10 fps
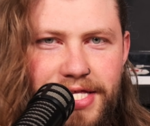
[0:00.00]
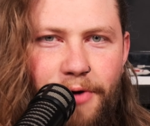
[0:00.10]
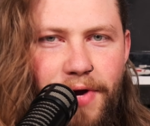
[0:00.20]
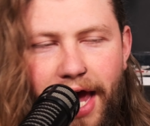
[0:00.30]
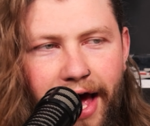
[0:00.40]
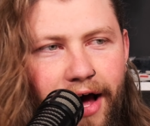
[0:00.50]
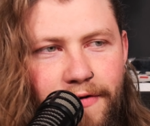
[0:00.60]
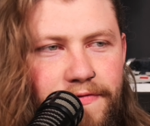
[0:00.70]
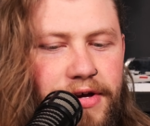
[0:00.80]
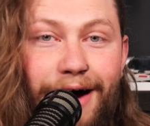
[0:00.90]
that we
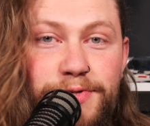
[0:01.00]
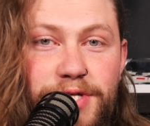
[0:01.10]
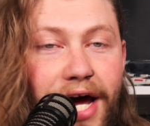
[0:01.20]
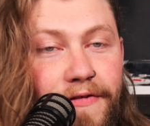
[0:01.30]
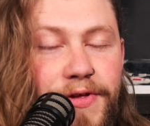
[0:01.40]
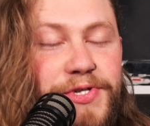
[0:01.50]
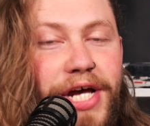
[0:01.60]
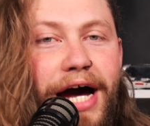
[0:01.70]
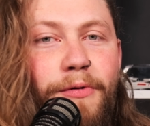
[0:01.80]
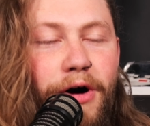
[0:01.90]
have, outside of the
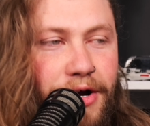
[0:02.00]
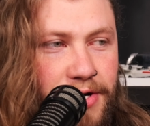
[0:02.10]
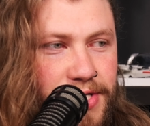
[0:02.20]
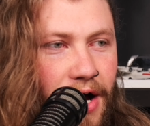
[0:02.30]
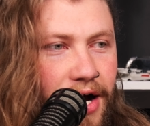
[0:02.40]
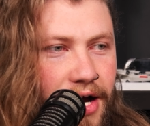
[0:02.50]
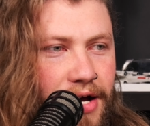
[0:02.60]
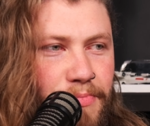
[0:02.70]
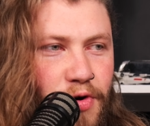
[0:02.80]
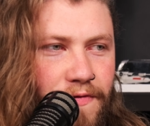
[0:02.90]
Skywalker
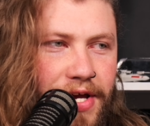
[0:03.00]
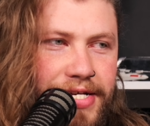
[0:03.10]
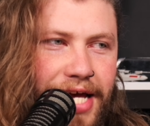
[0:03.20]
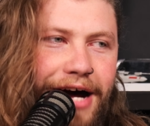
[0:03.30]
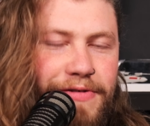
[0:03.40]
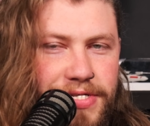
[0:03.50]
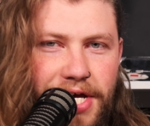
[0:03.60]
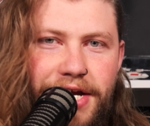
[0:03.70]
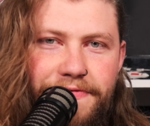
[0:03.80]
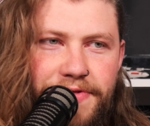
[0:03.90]
saga movies,
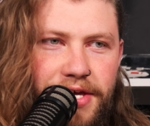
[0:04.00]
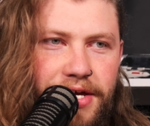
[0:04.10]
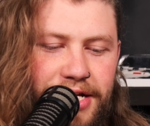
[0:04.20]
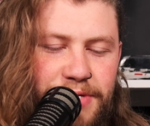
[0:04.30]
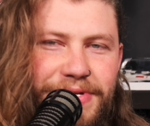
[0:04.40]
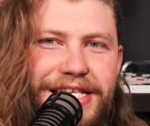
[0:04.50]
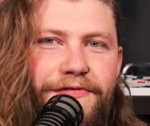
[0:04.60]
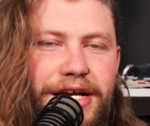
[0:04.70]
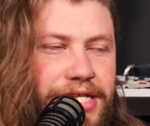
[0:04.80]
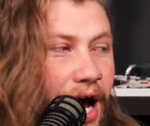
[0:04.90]
outside of the
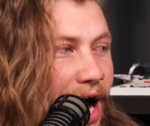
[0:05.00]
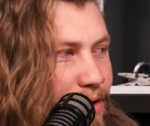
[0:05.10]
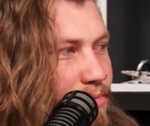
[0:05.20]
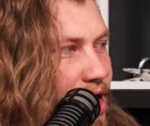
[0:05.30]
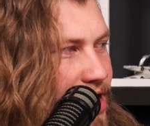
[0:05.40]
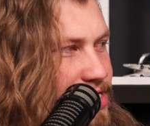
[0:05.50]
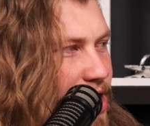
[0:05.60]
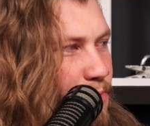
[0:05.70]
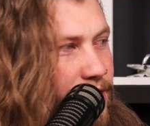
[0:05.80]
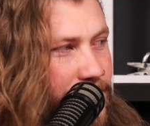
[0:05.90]
specific timelines
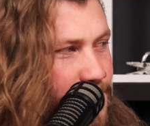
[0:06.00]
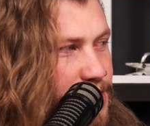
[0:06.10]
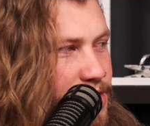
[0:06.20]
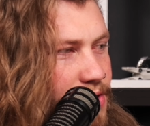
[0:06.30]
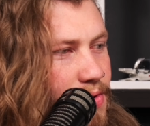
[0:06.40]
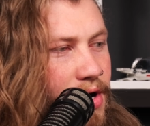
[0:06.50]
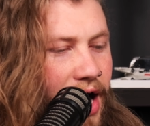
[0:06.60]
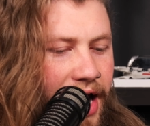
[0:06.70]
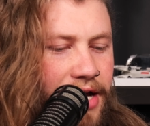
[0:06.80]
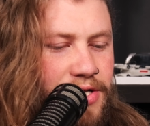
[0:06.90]
that we're used to.
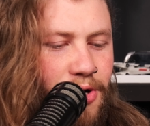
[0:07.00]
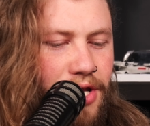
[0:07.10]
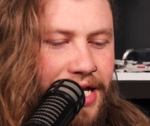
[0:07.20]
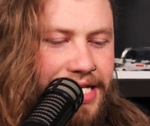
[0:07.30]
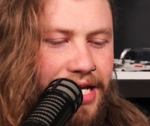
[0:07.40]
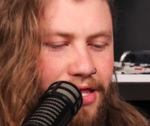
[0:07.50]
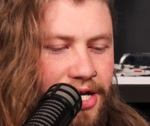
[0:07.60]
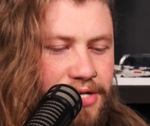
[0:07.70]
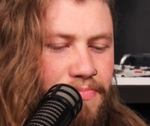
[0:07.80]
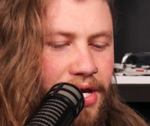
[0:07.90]
I could totally see
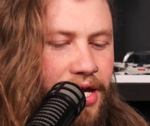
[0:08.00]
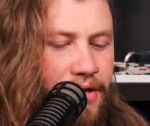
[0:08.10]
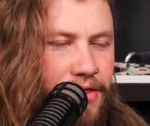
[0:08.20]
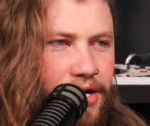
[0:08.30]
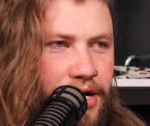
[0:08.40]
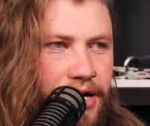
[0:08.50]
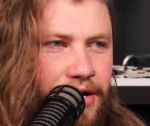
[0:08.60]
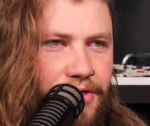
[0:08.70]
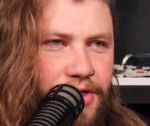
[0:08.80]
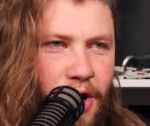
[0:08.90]
this being
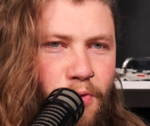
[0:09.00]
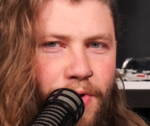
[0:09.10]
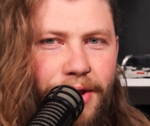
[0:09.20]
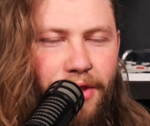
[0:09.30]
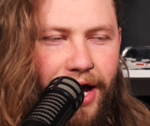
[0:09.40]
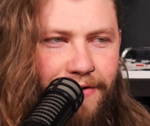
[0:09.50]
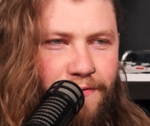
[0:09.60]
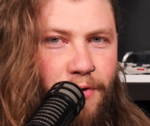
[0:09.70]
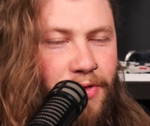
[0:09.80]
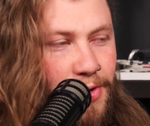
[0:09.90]
the green light
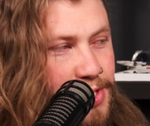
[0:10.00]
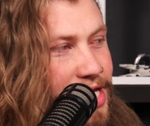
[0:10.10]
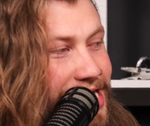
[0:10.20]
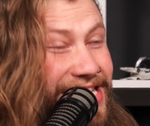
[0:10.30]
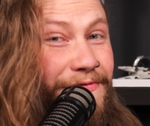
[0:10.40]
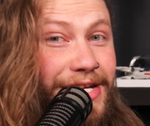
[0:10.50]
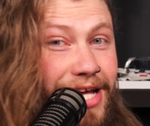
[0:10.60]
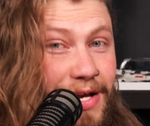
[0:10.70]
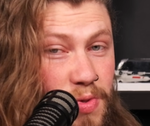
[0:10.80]
for those things if it does